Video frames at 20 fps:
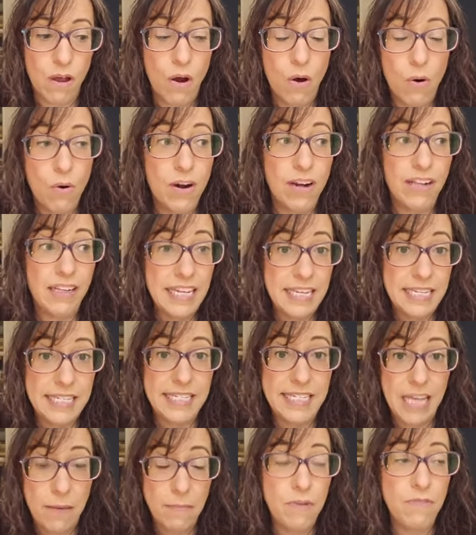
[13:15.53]
or at
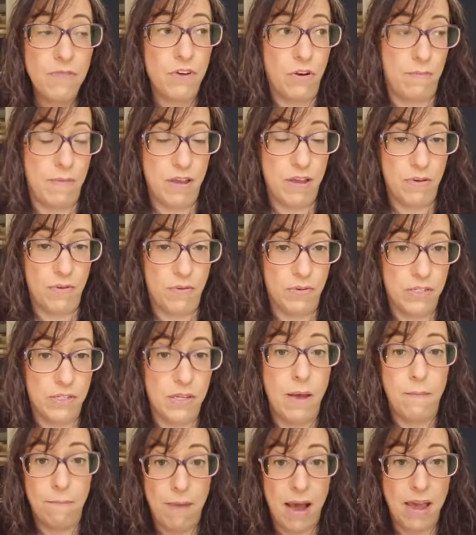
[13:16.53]
least some of your meals
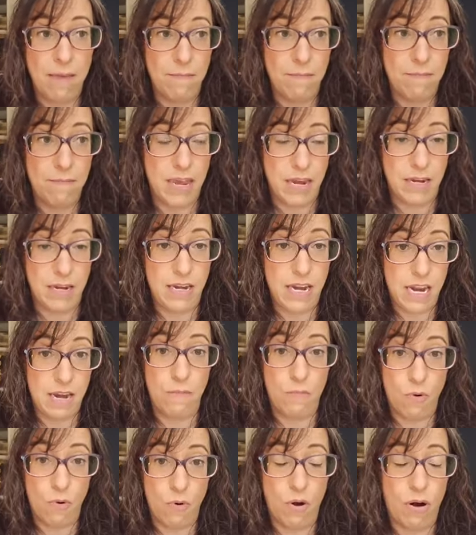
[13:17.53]
might
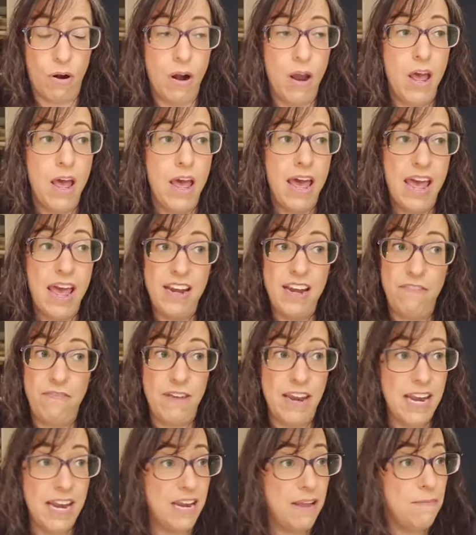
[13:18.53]
need more. And if
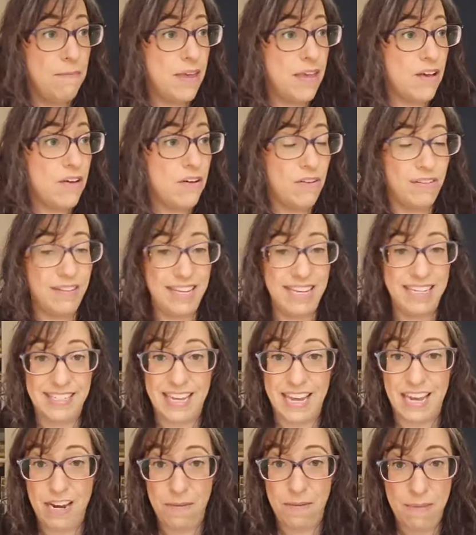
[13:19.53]
any meal is
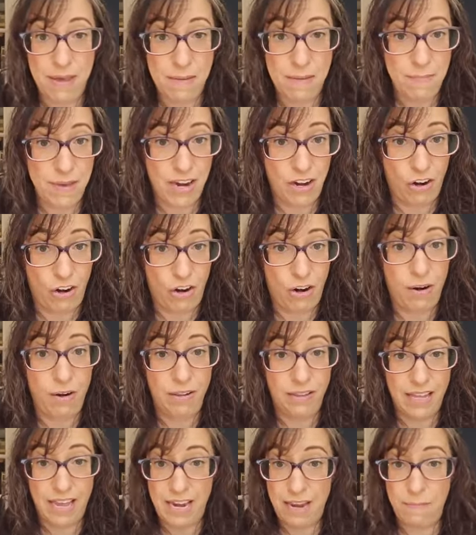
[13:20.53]
going to be bigger,
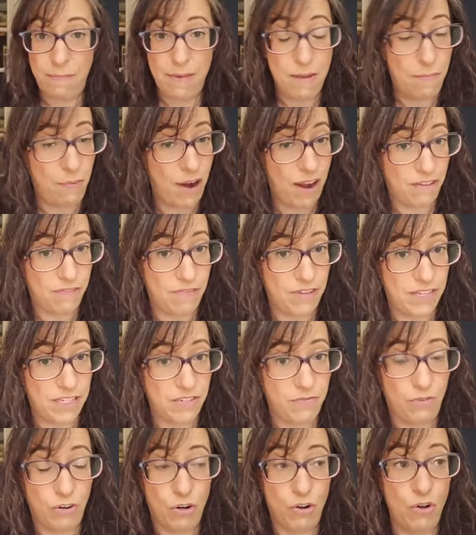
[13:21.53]
let it be
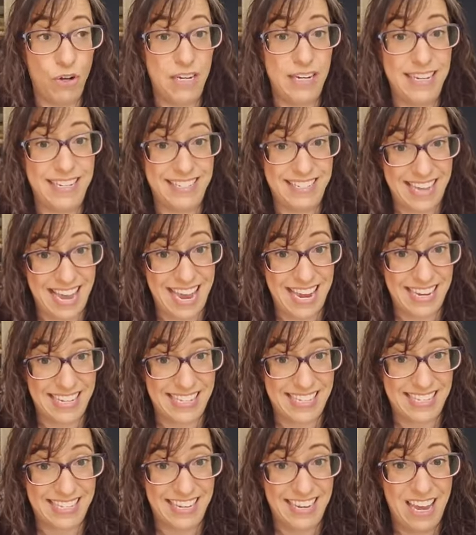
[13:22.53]
breakfast, for goodness
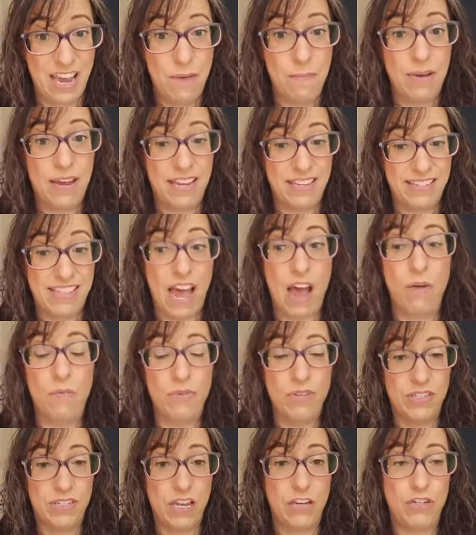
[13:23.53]
sakes, because that
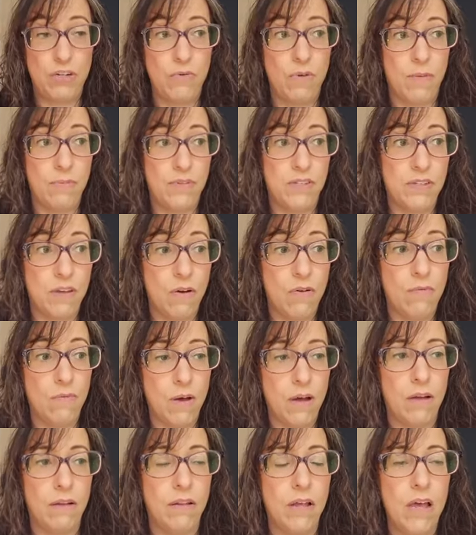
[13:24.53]
will set you up so
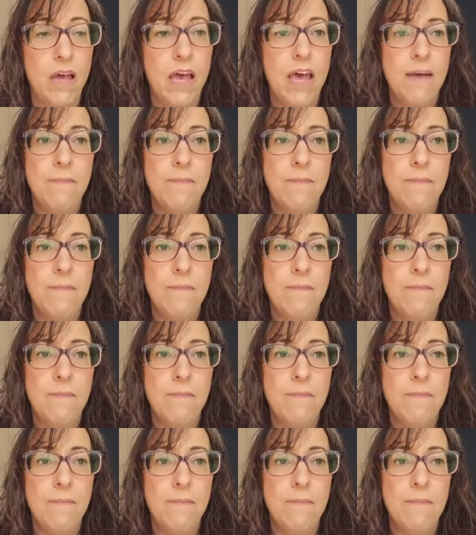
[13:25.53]
well.